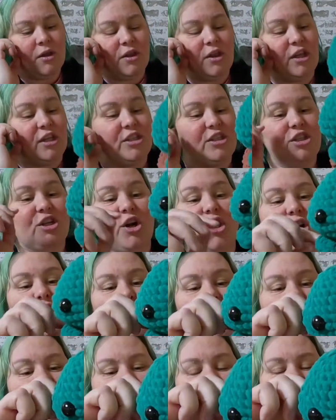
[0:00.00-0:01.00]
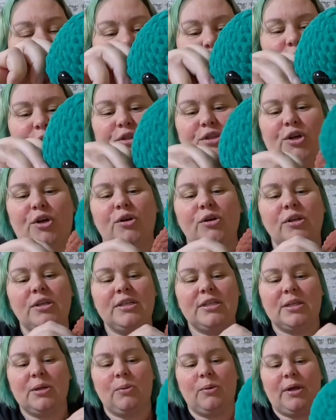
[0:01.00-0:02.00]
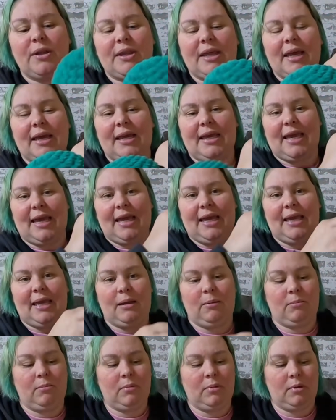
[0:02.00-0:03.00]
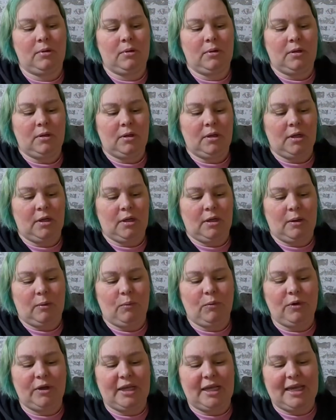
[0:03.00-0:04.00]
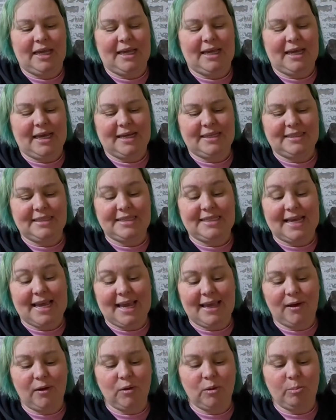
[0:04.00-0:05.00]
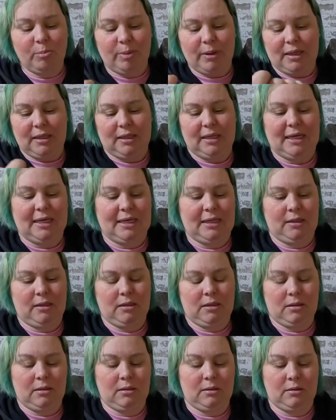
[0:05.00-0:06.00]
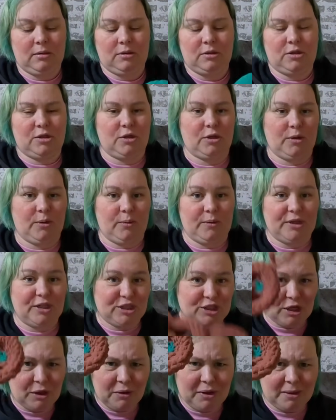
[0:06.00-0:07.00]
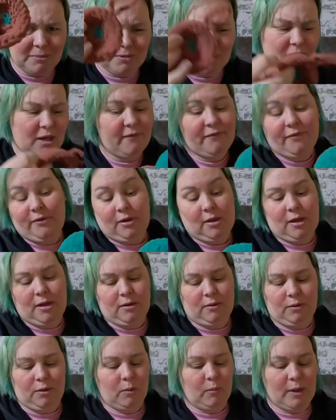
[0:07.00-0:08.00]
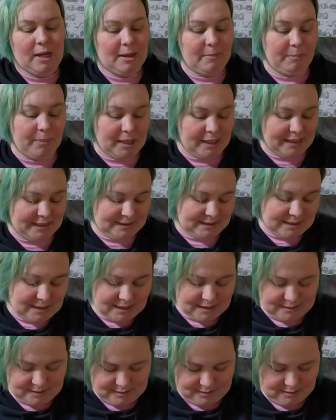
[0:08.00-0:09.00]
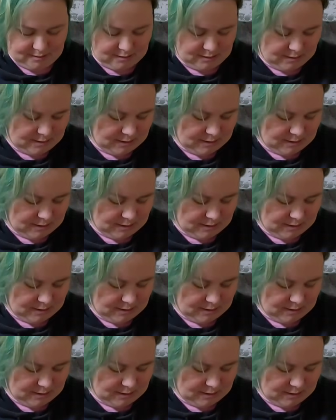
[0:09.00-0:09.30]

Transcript: the turtle is the one that came, it has a tail, but like, so the shell comes off, I don't know why, but it does.